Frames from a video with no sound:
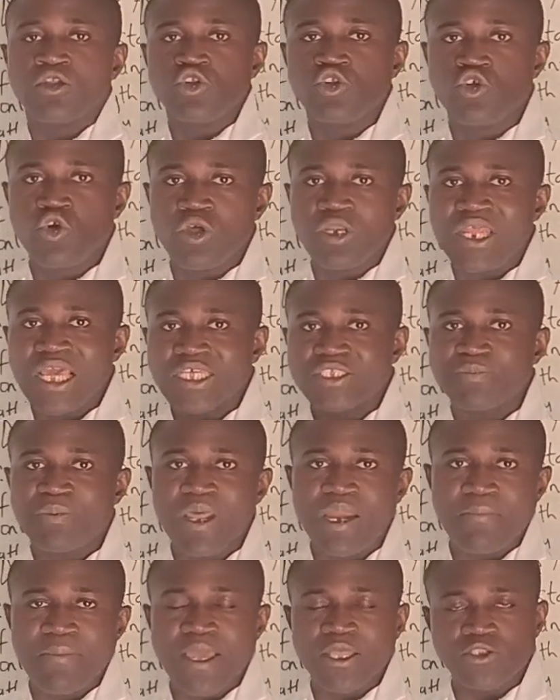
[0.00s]
Do the
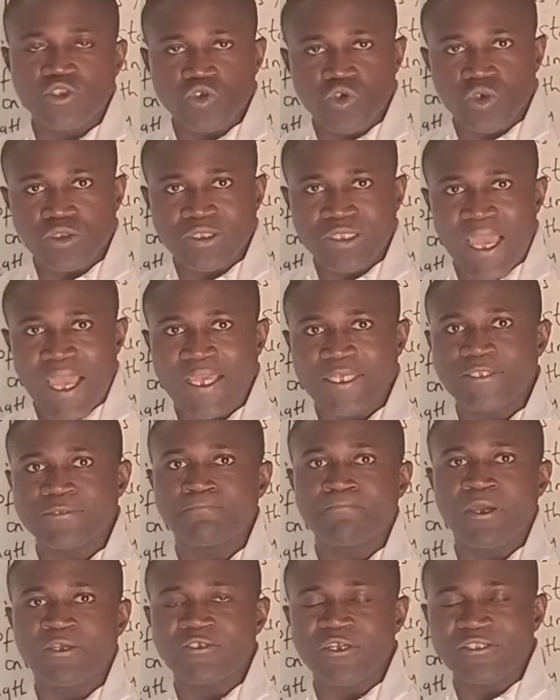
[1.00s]
experiment 2 times,
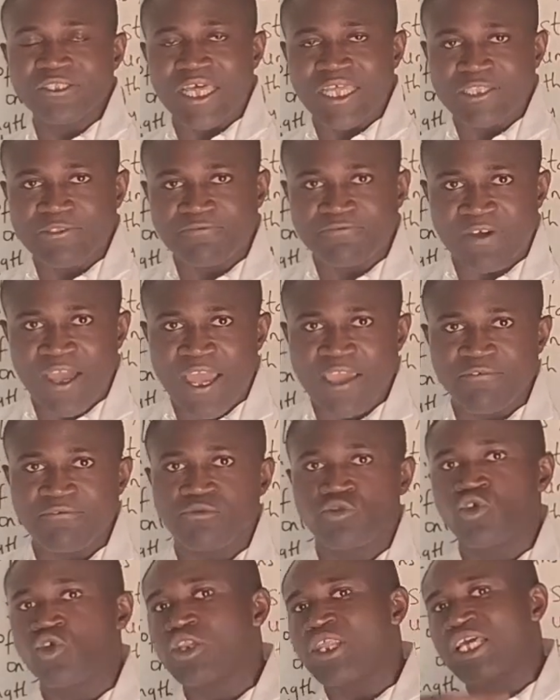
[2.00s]
measure 35,
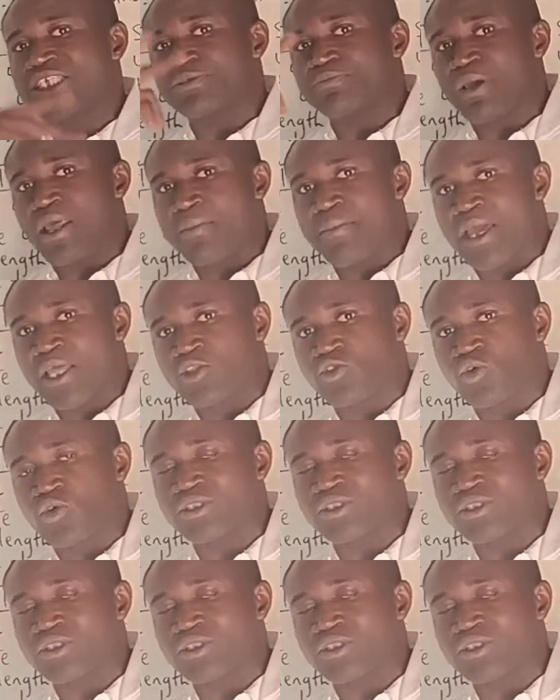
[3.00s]
do the experiment 2